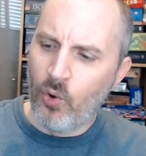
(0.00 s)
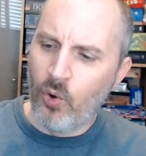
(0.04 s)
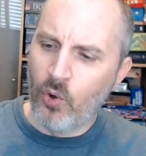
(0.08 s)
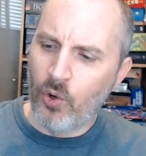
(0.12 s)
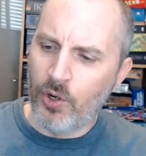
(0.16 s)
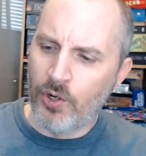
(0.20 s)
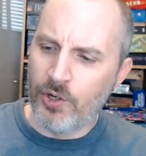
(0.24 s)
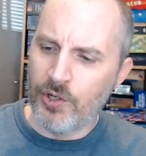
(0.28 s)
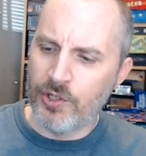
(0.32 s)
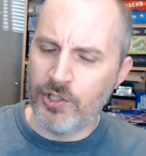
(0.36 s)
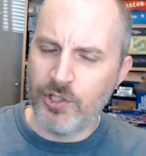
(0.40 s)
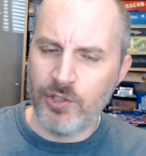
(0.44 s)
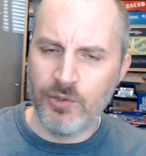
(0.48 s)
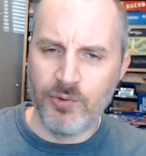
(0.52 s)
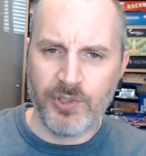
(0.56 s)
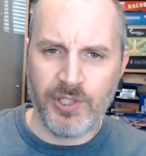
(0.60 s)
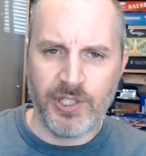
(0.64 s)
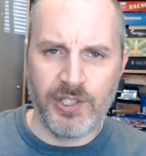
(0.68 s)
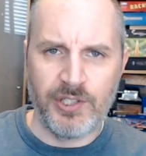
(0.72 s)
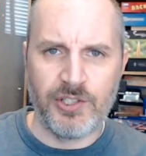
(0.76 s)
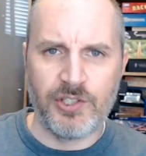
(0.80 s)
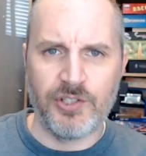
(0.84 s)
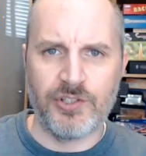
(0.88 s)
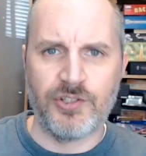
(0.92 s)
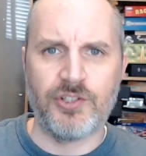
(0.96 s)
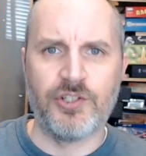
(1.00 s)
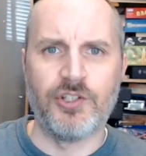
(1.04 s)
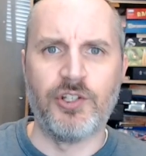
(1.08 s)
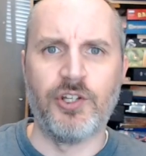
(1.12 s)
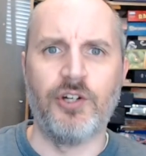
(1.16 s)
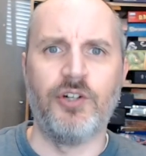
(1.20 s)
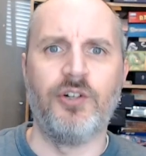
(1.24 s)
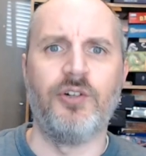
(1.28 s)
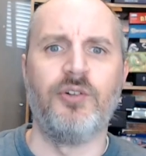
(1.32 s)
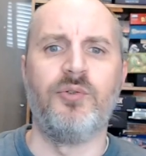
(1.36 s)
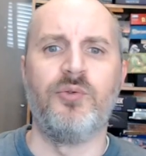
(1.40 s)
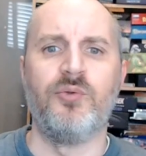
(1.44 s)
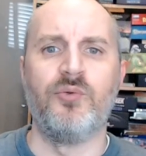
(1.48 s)
you can just
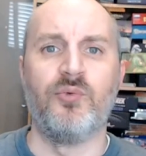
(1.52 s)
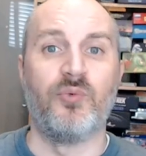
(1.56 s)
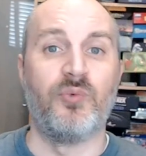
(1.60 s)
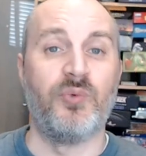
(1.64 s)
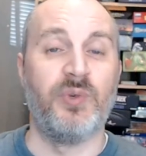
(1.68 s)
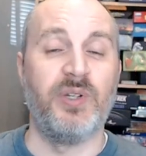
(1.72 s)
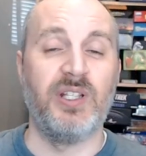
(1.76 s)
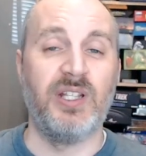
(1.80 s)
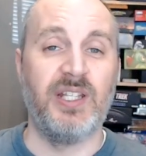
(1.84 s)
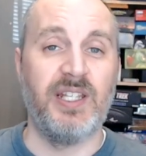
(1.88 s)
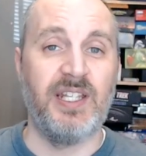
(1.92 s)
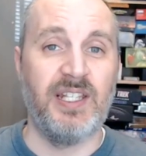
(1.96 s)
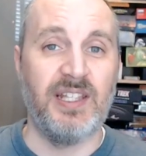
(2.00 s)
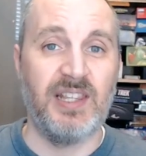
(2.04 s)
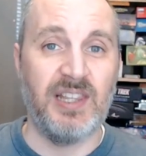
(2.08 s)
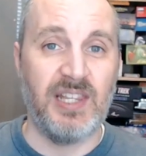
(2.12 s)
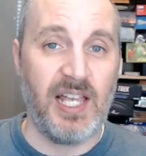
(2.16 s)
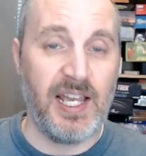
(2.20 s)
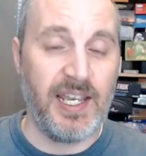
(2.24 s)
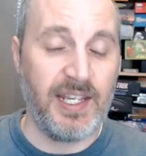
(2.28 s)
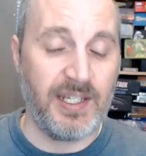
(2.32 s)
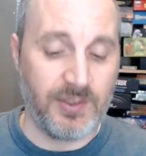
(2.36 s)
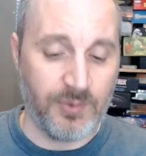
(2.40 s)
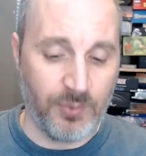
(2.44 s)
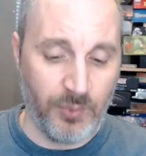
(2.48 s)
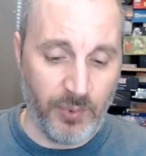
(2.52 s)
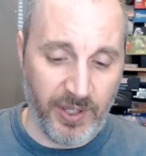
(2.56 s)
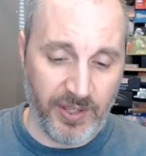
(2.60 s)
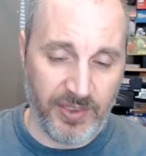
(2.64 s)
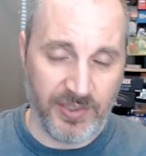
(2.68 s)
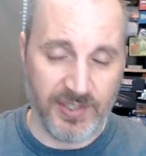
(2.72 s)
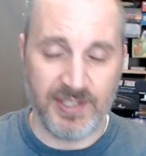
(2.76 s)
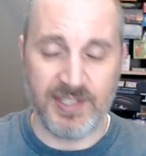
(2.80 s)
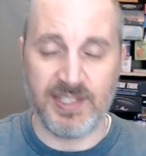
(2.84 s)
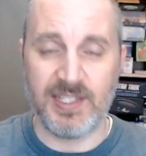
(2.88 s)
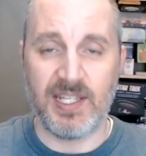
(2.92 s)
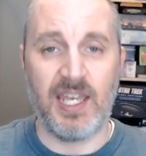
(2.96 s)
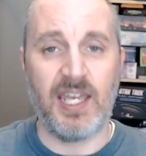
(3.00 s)
go really light with,
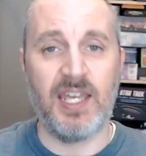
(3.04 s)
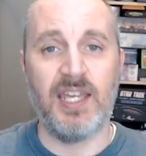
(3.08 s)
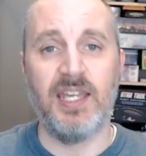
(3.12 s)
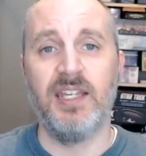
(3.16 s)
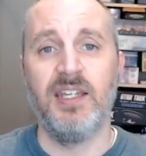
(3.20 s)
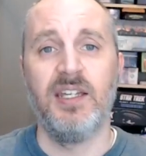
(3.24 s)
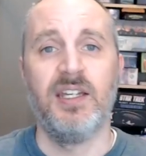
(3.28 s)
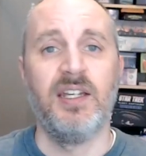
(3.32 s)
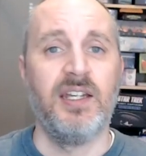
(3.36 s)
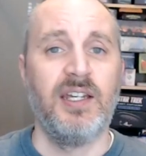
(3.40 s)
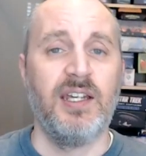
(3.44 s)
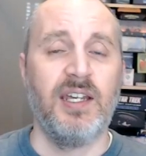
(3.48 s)
say,